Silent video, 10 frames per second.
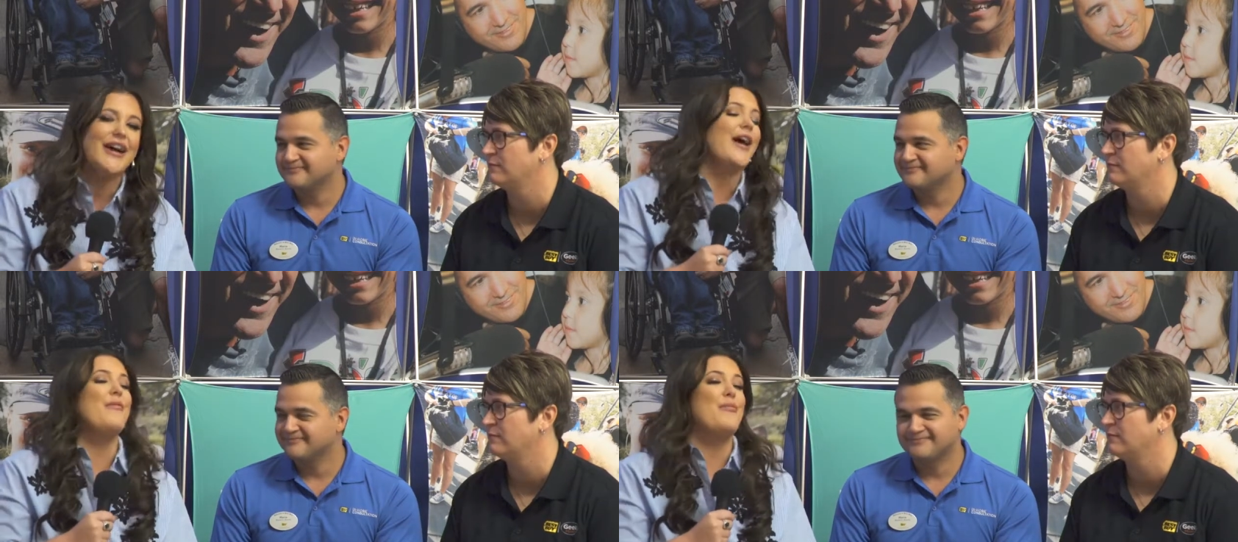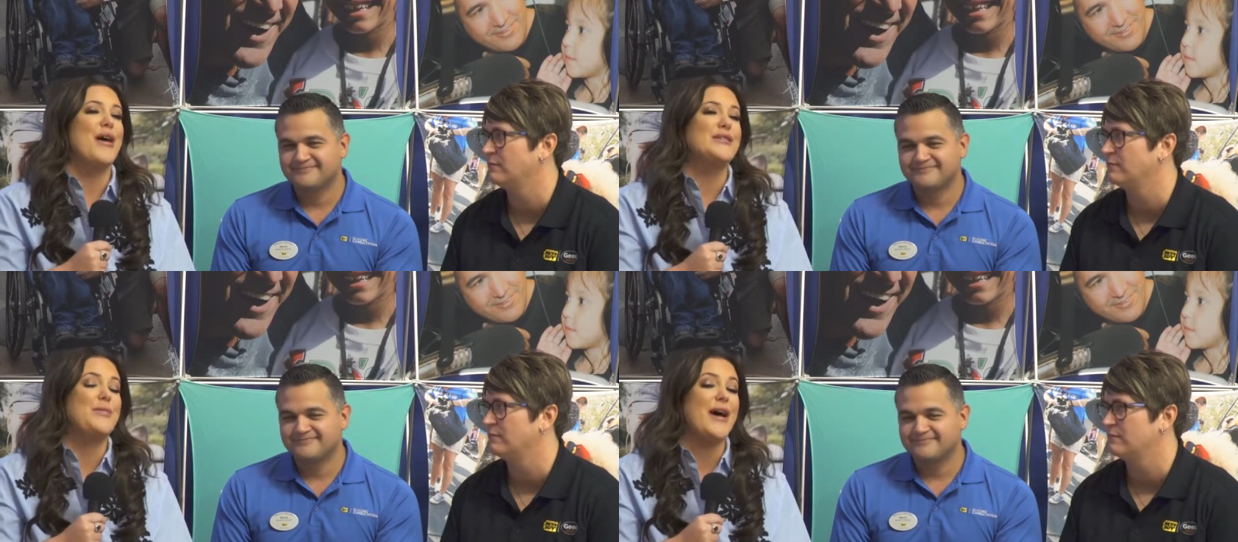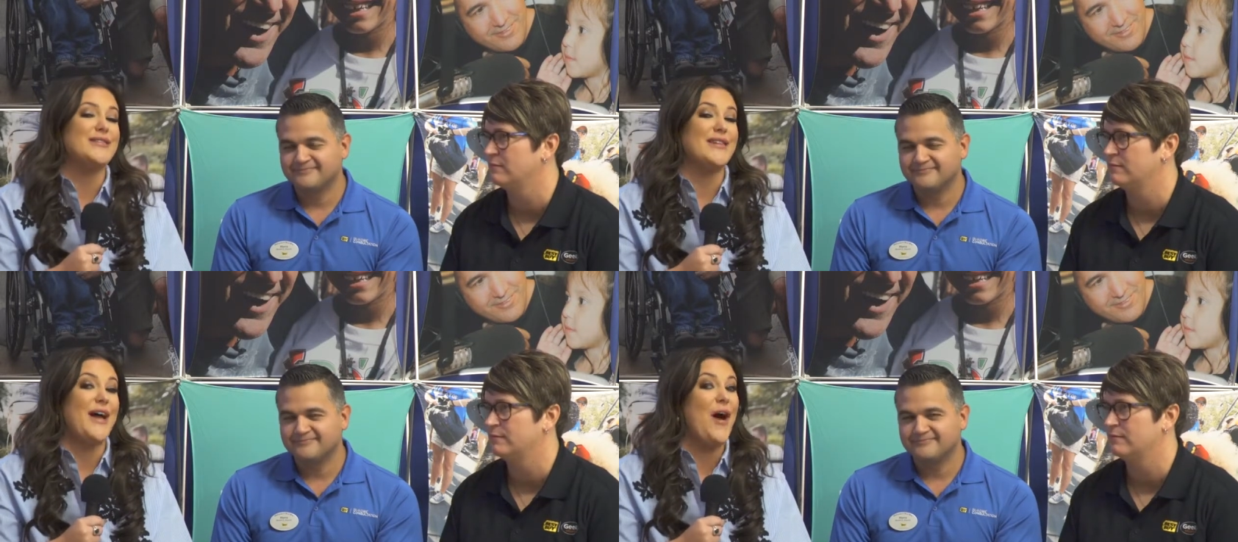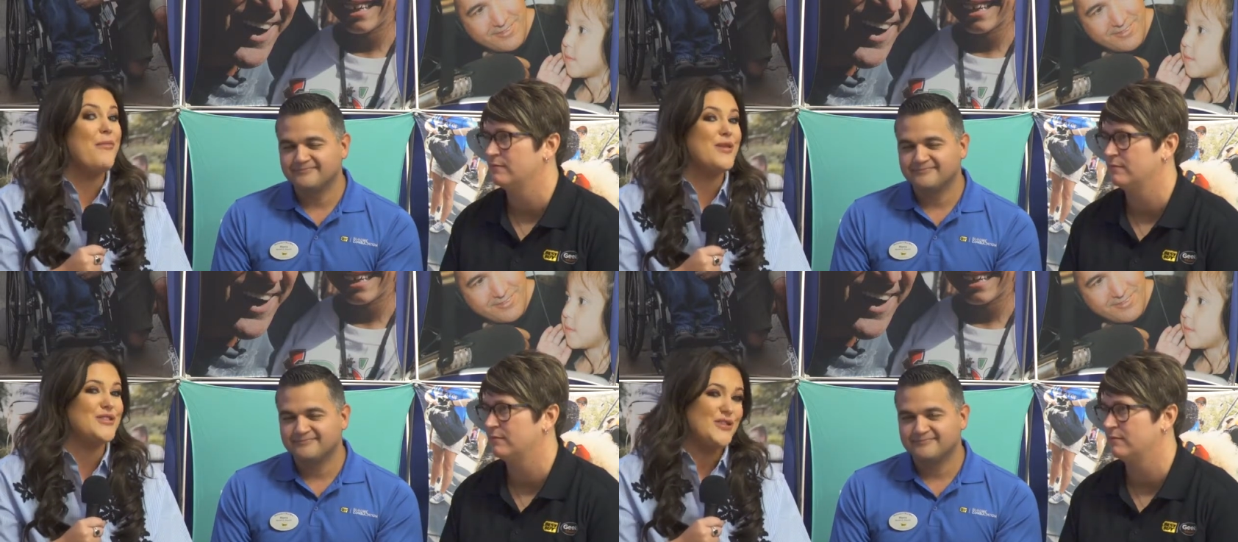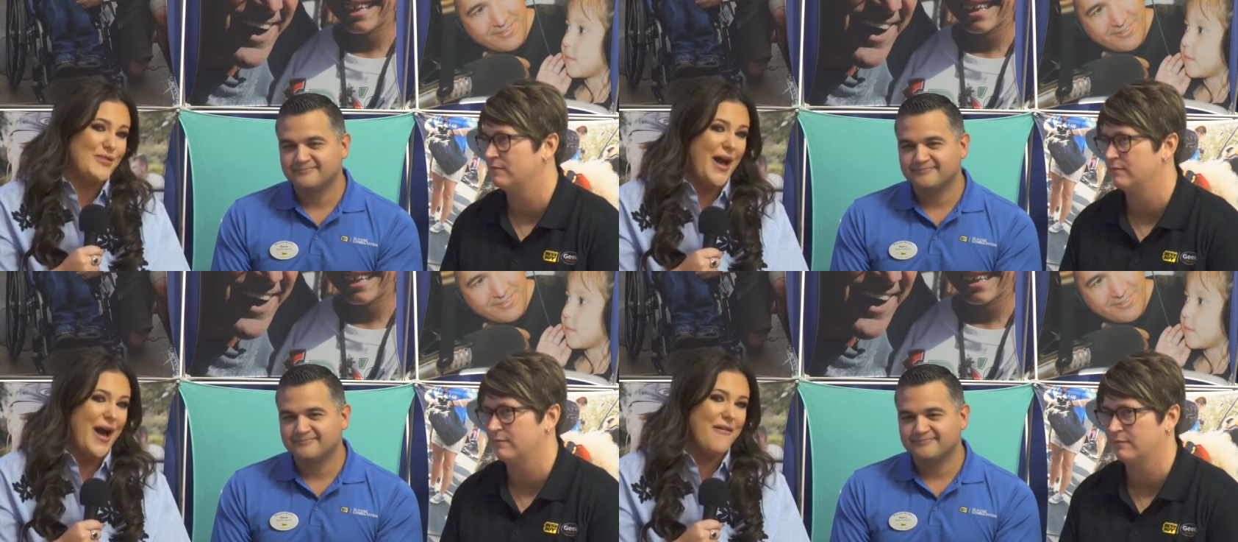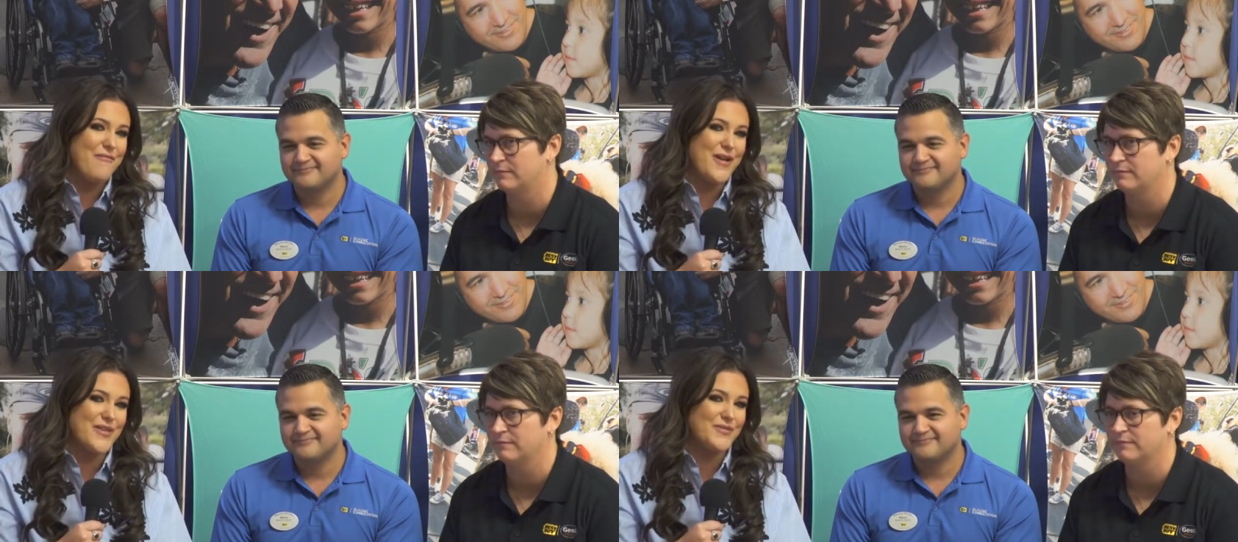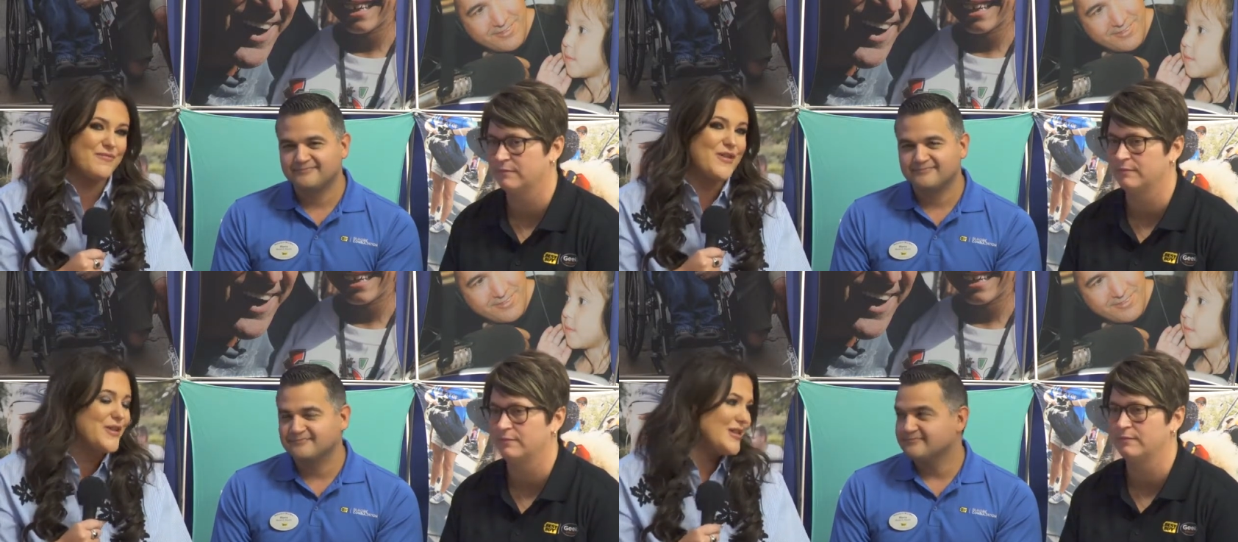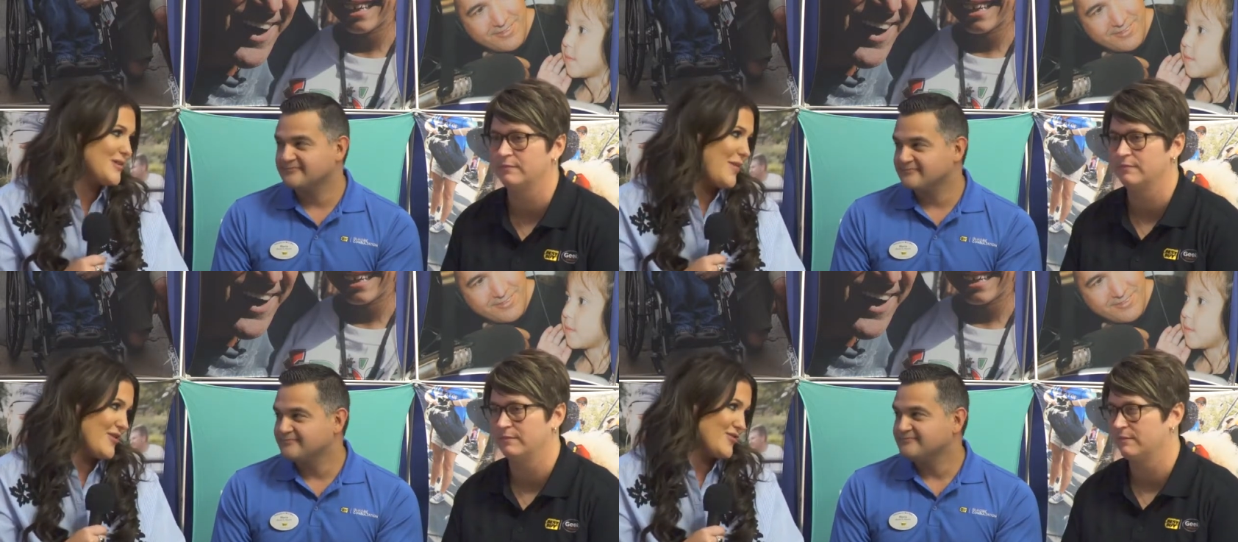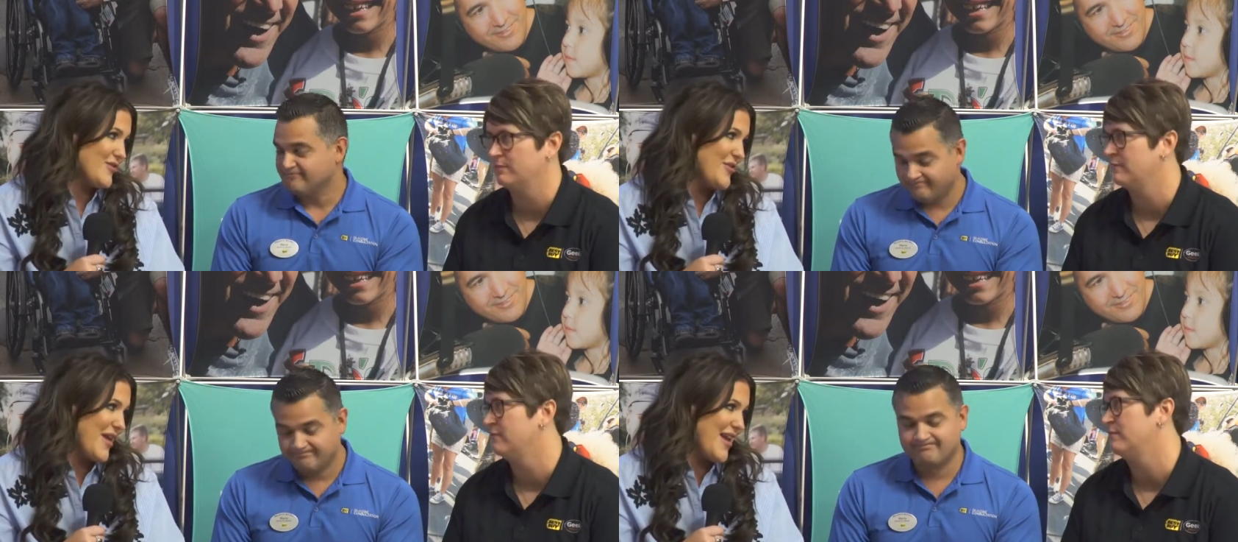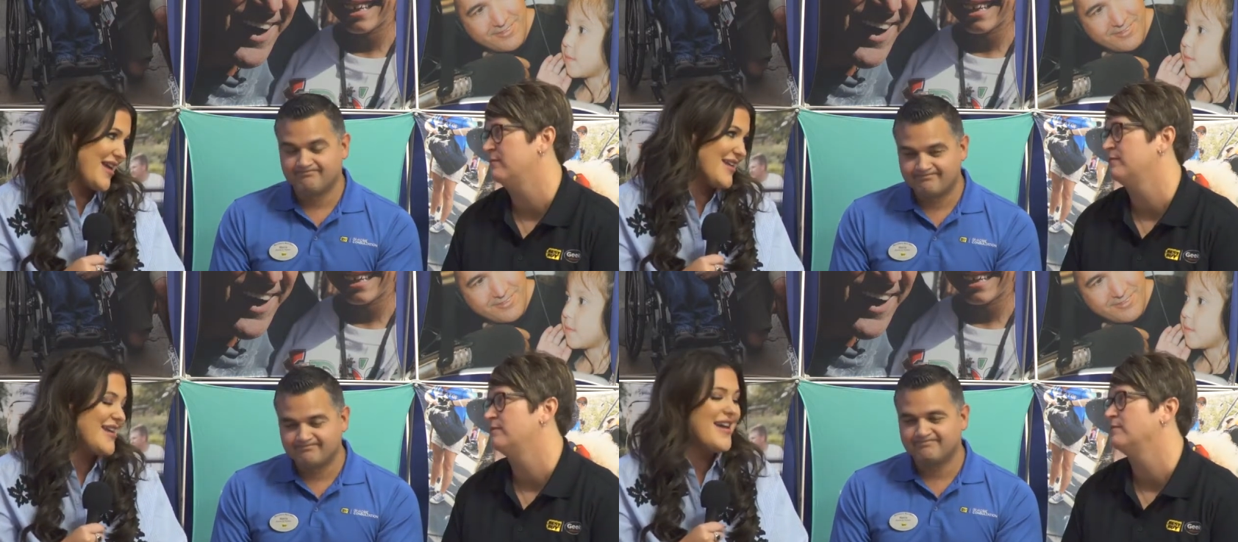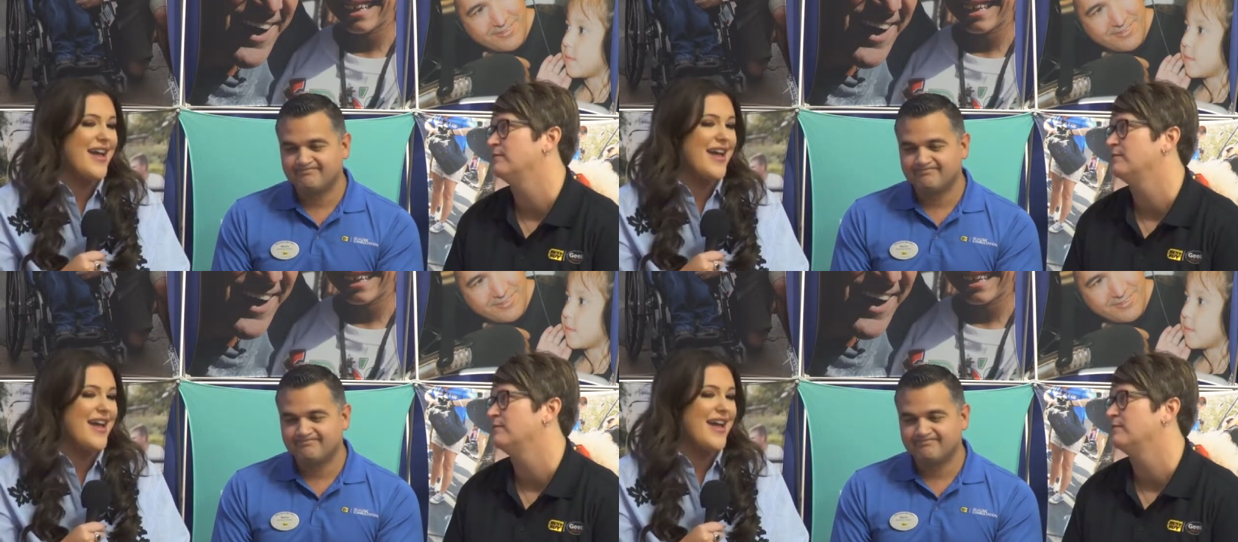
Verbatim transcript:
Speaker 1: Um, and Best Buy is going to help us do that with a really special thing.